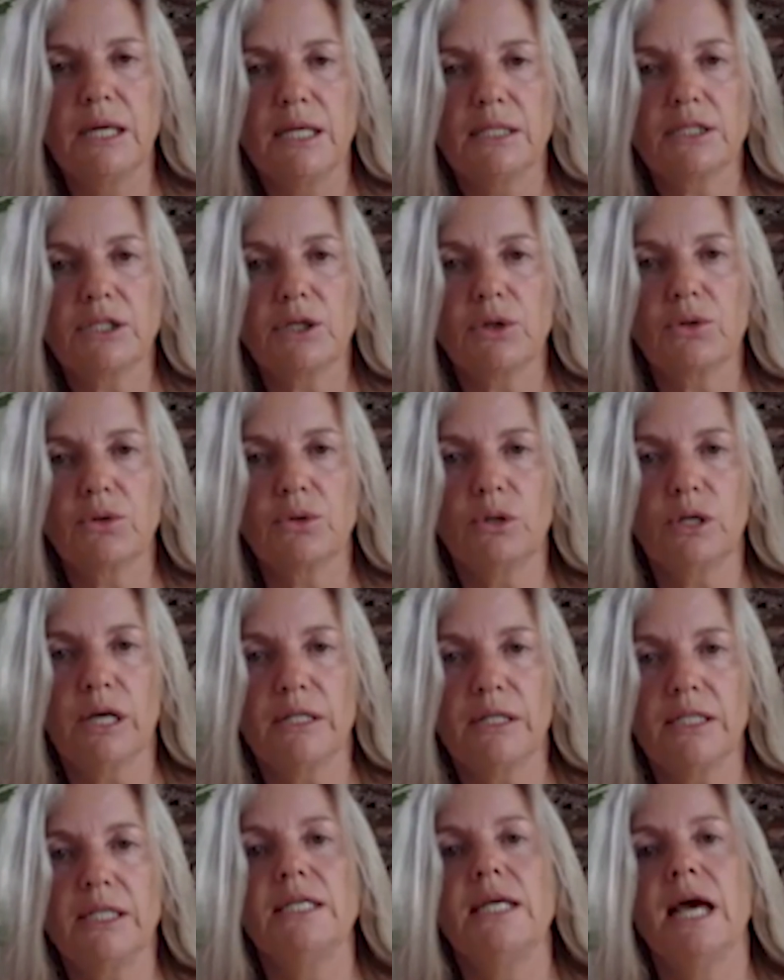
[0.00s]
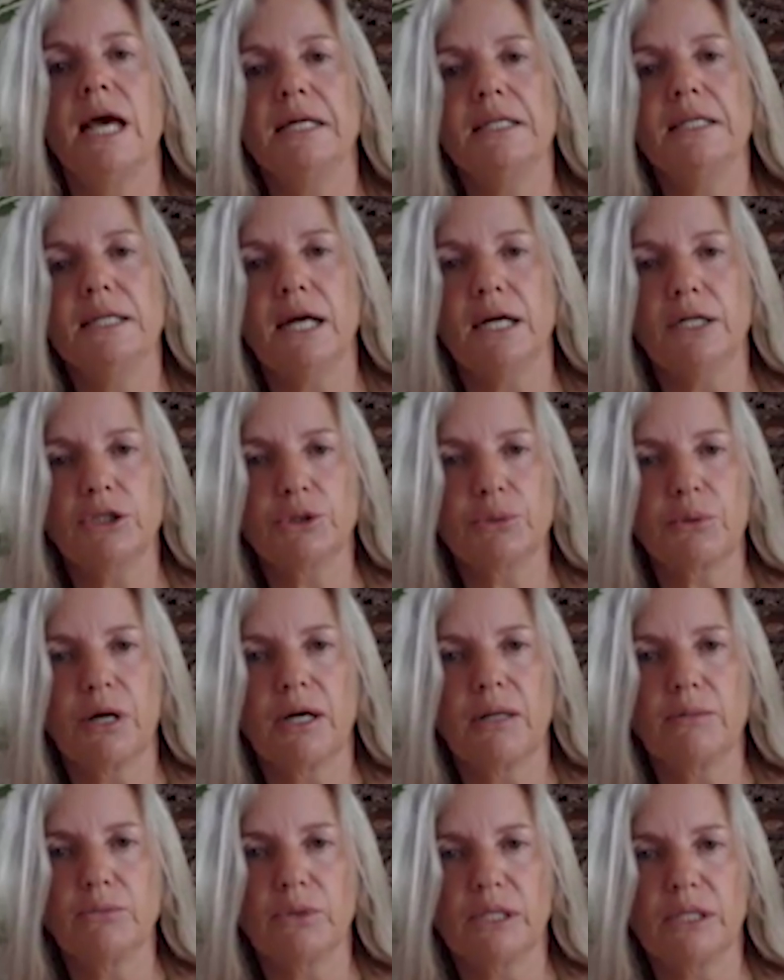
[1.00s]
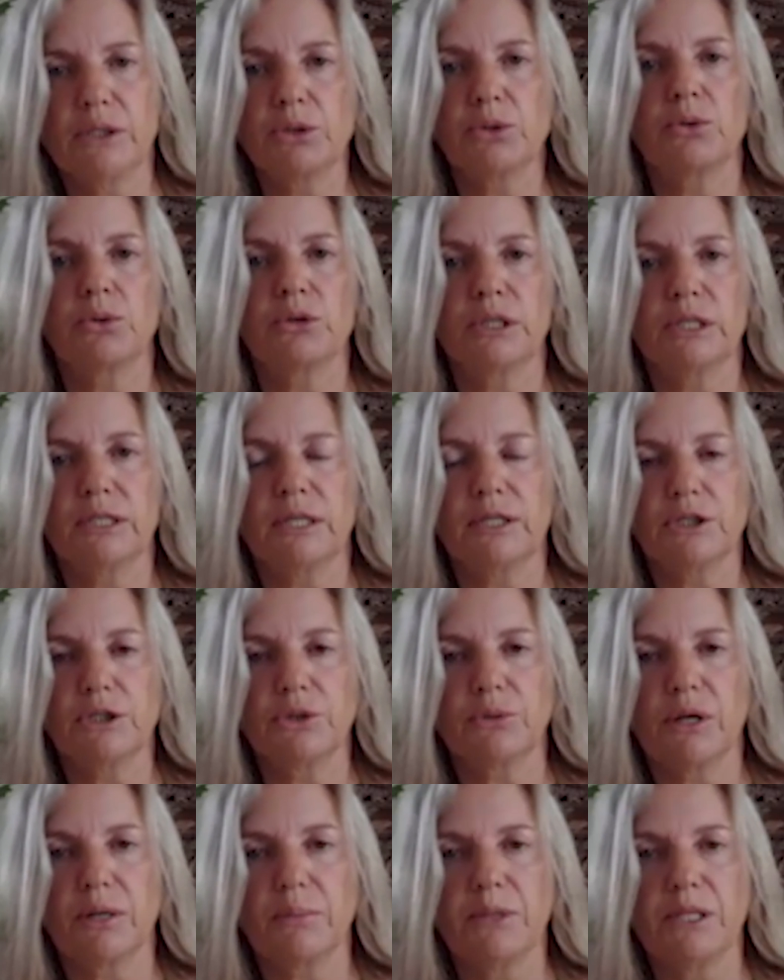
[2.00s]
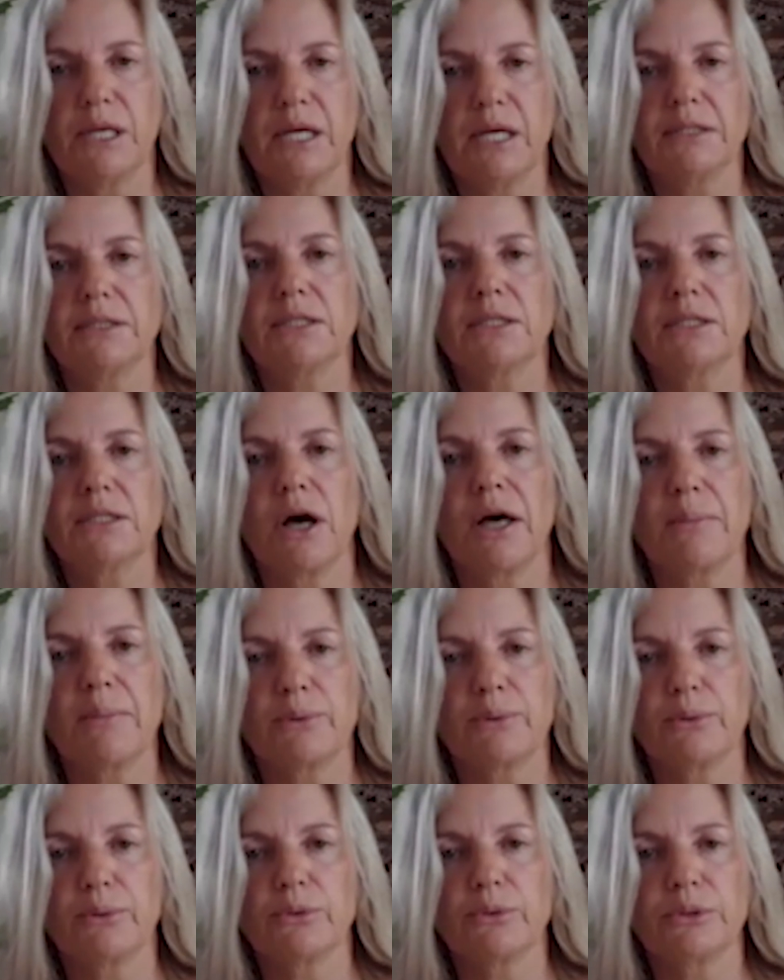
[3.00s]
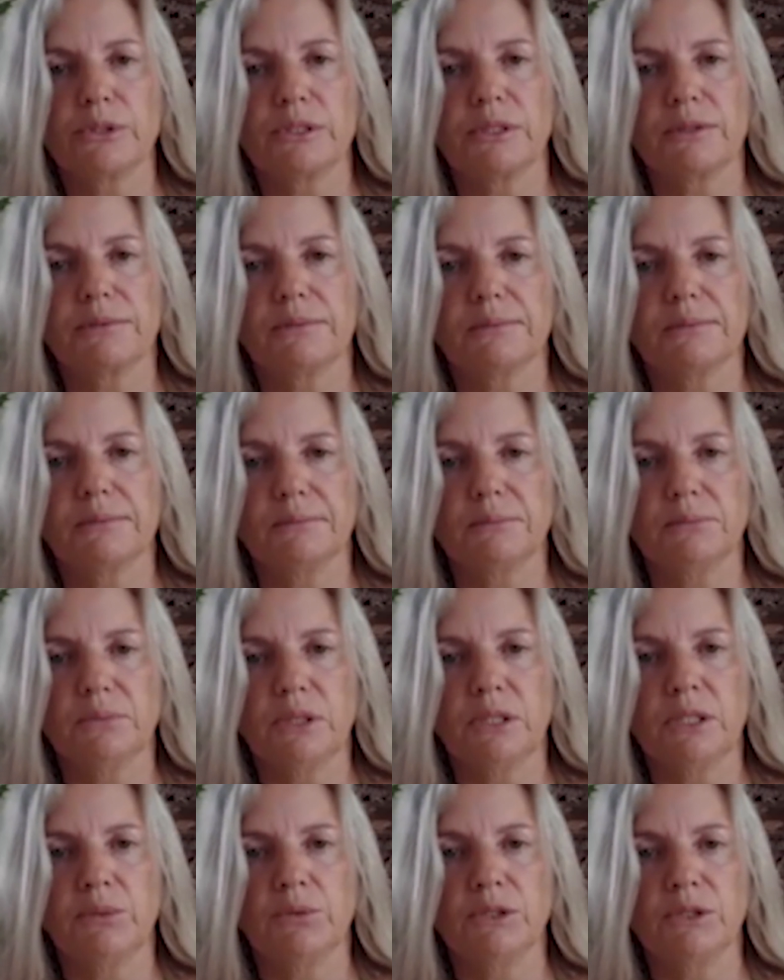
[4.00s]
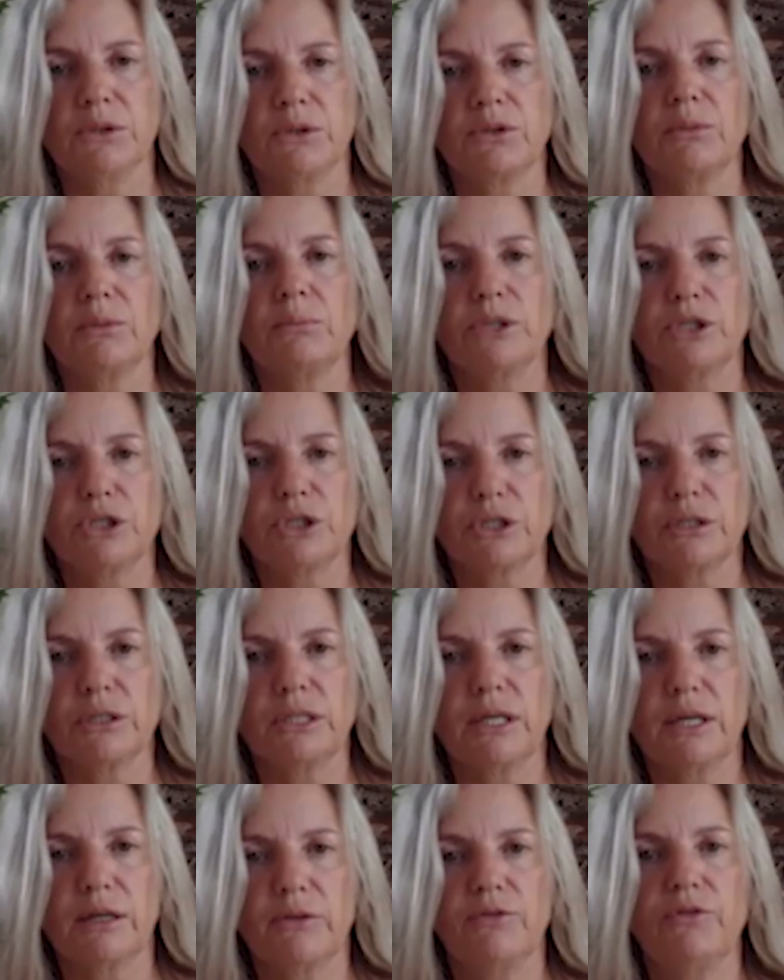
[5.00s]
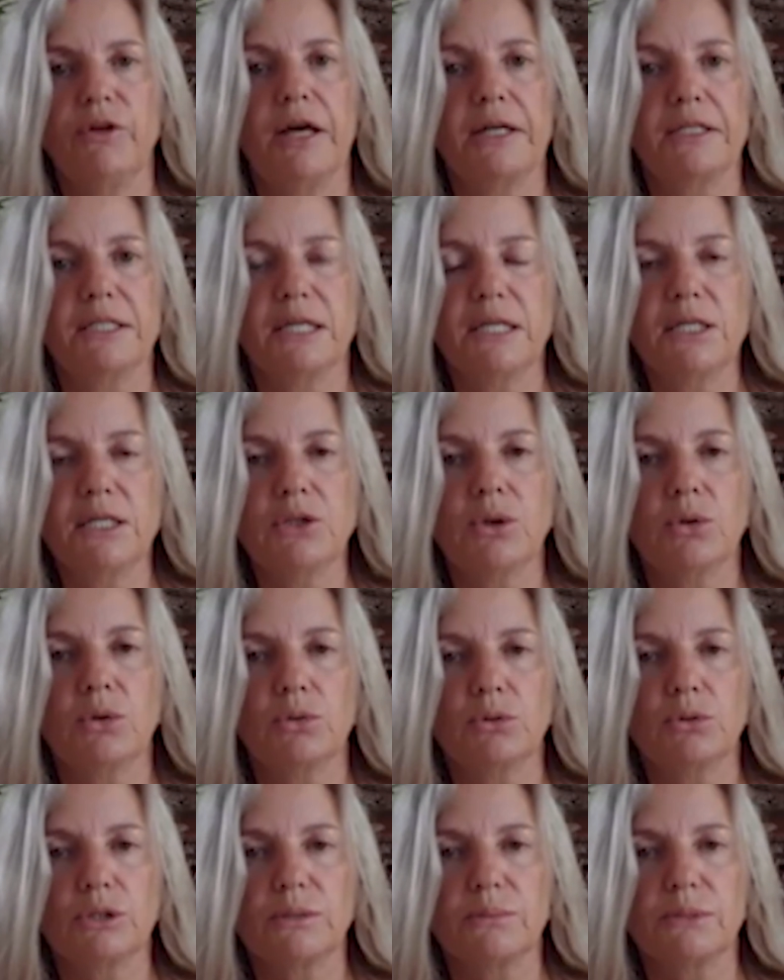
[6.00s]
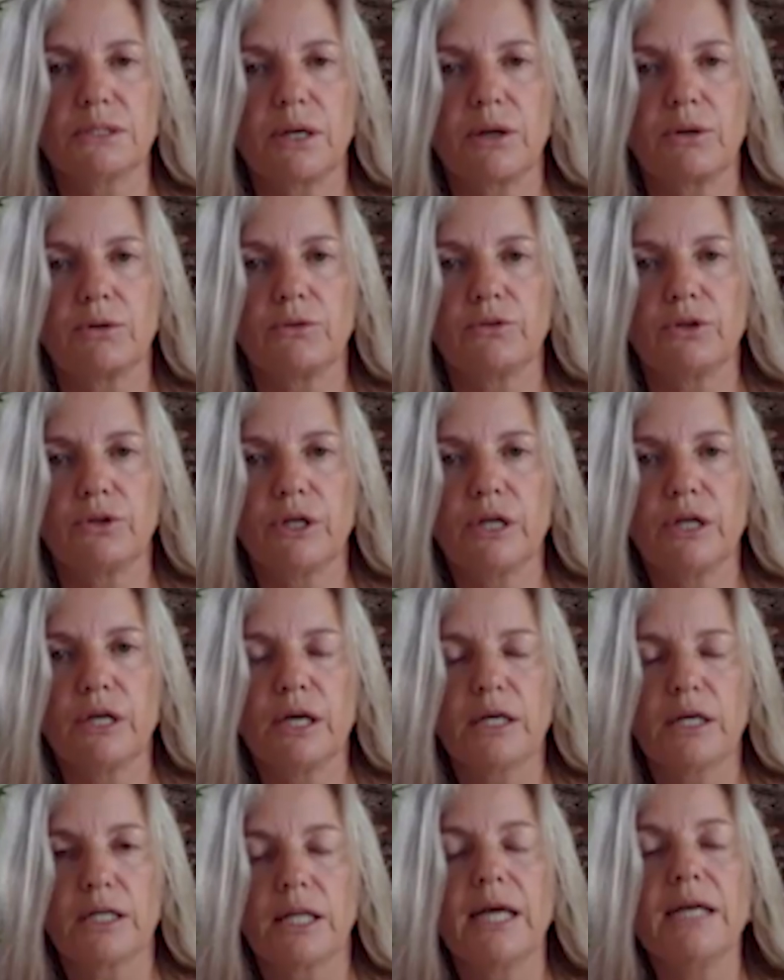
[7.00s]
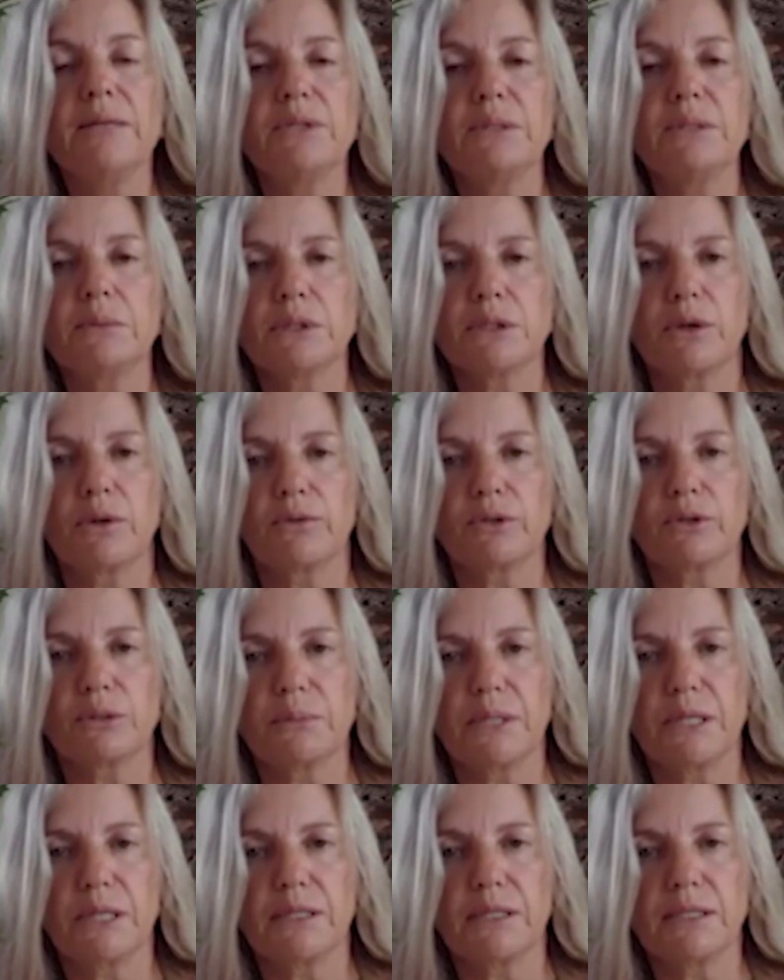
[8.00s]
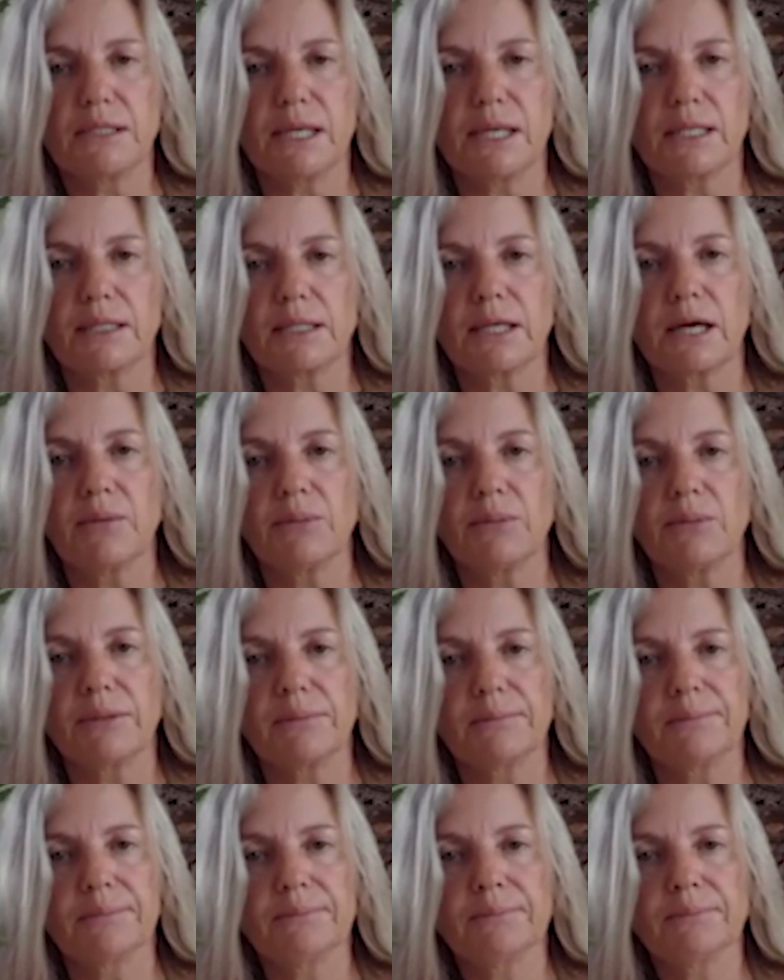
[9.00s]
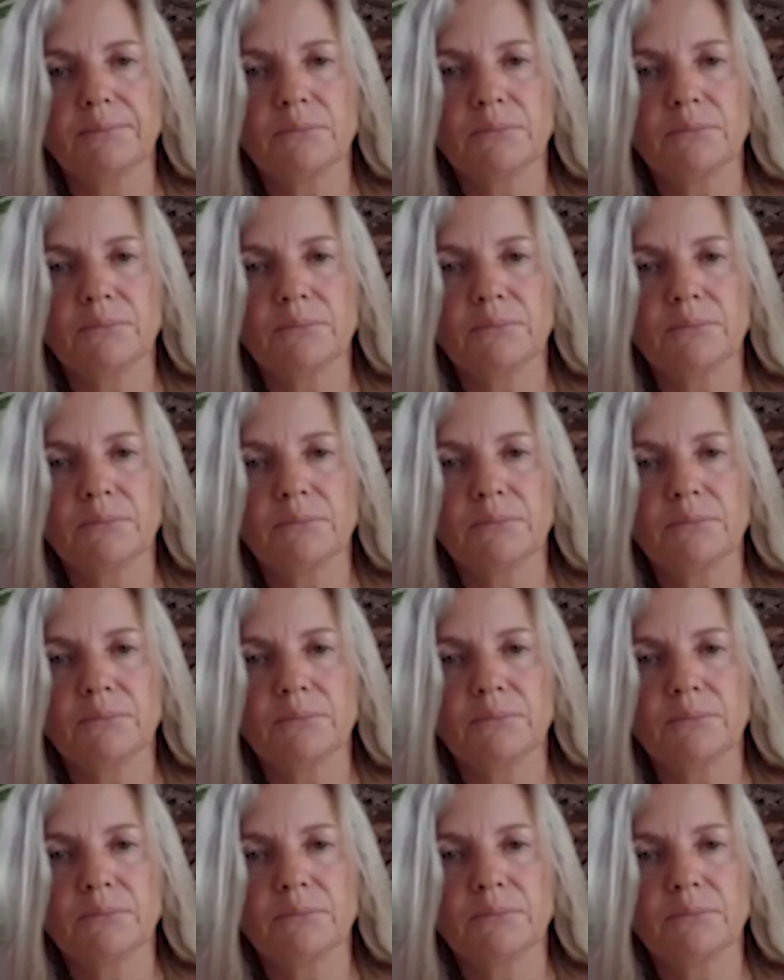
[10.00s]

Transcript: So, and he had an ashram, he's calling it ashram. He had disciples, and he was on a mission. In fact, he claimed himself to be the second coming,